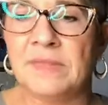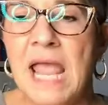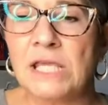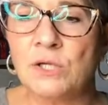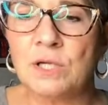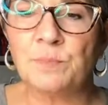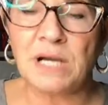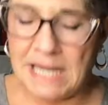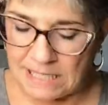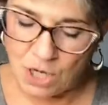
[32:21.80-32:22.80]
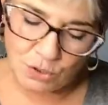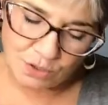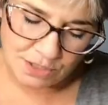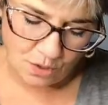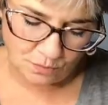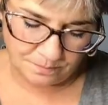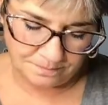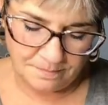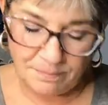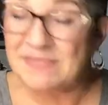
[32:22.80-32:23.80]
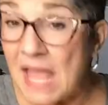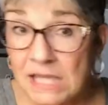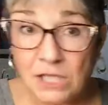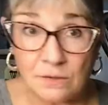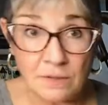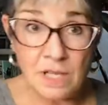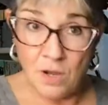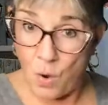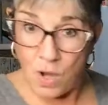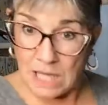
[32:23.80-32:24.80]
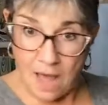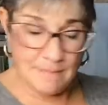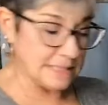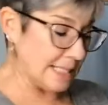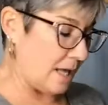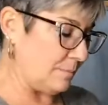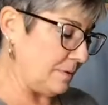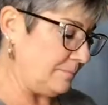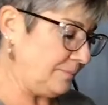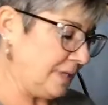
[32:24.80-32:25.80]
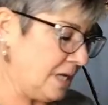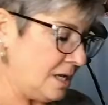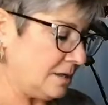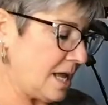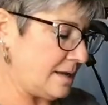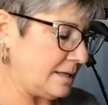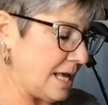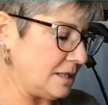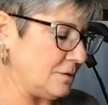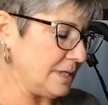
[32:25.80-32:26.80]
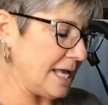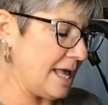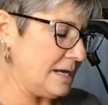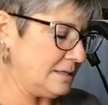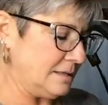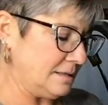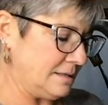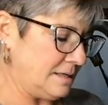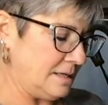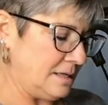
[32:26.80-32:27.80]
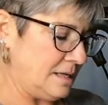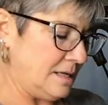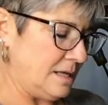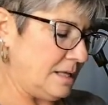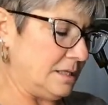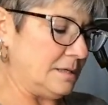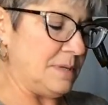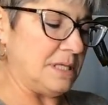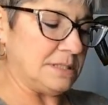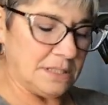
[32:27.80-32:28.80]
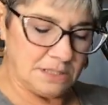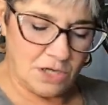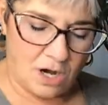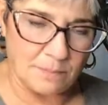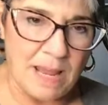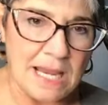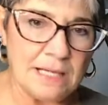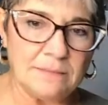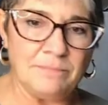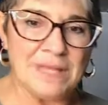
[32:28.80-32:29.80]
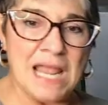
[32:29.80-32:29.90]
Thank you, Capri. And no, you don't. But thank you. All comments help. Okay, yellow again. A little bit of the dark paint.